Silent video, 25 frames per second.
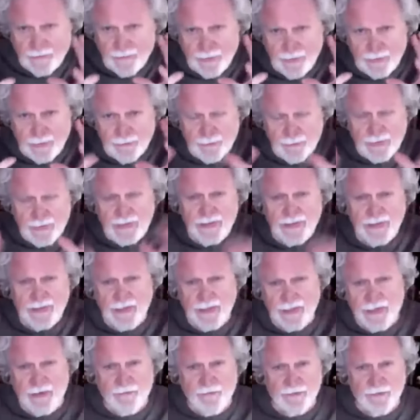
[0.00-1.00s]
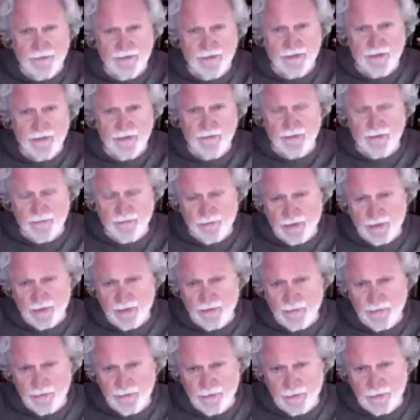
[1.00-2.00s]
have been busy now for
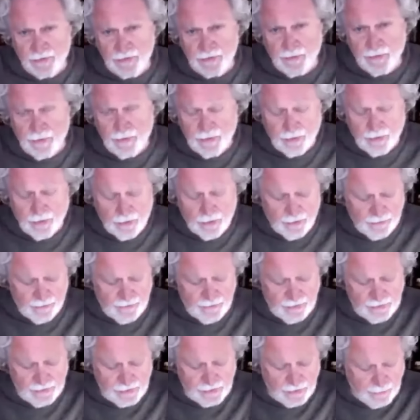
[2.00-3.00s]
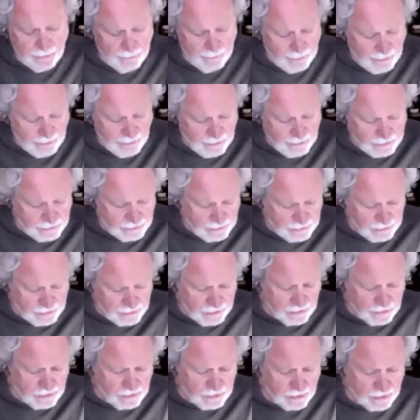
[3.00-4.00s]
75 years doing all of these
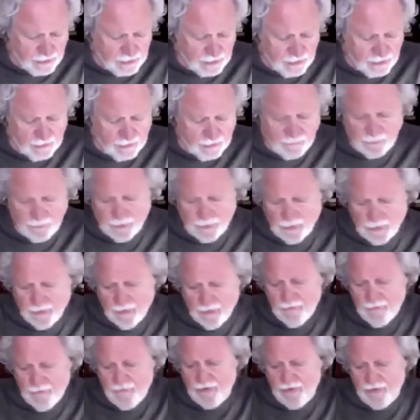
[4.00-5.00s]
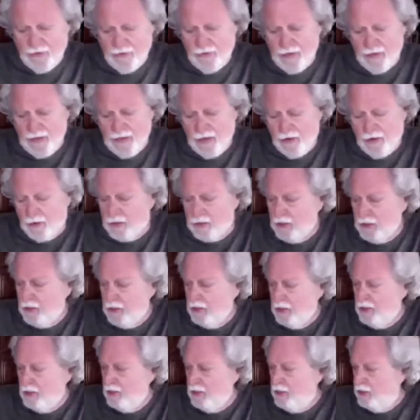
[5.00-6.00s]
comparisons and trying to figure it out.
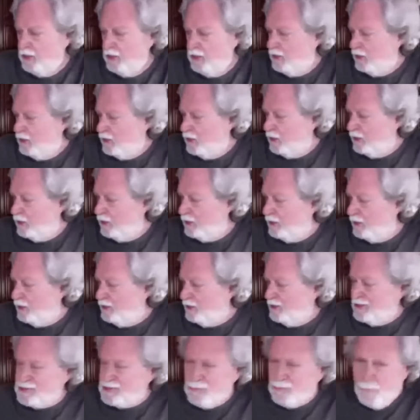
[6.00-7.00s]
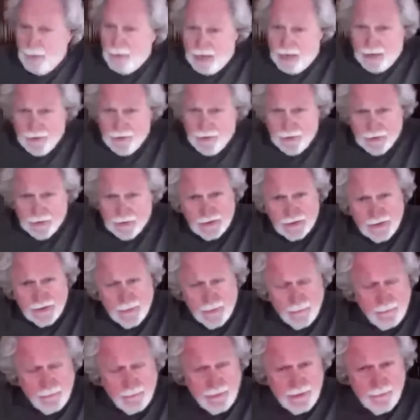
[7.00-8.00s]
This bothers
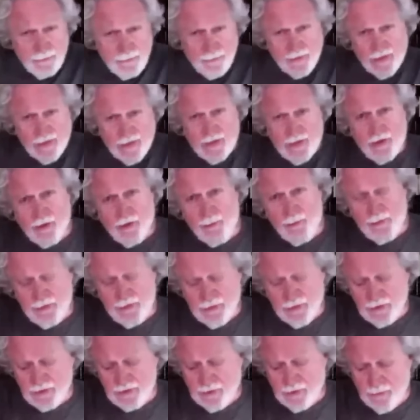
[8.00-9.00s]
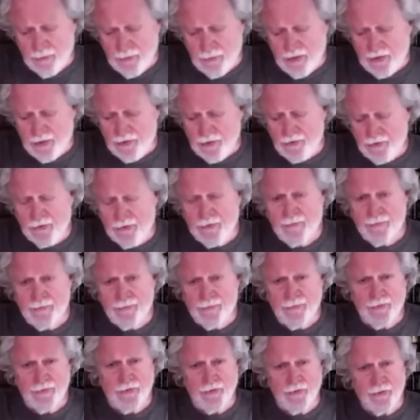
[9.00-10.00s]
some people. I hope it doesn't bother
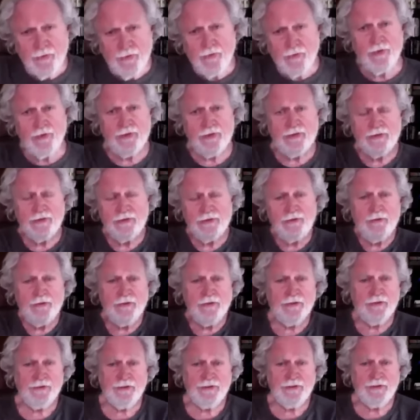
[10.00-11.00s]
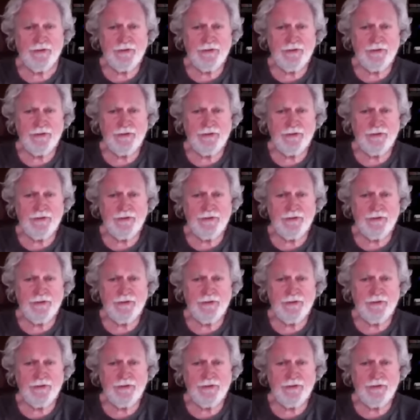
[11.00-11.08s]
you who are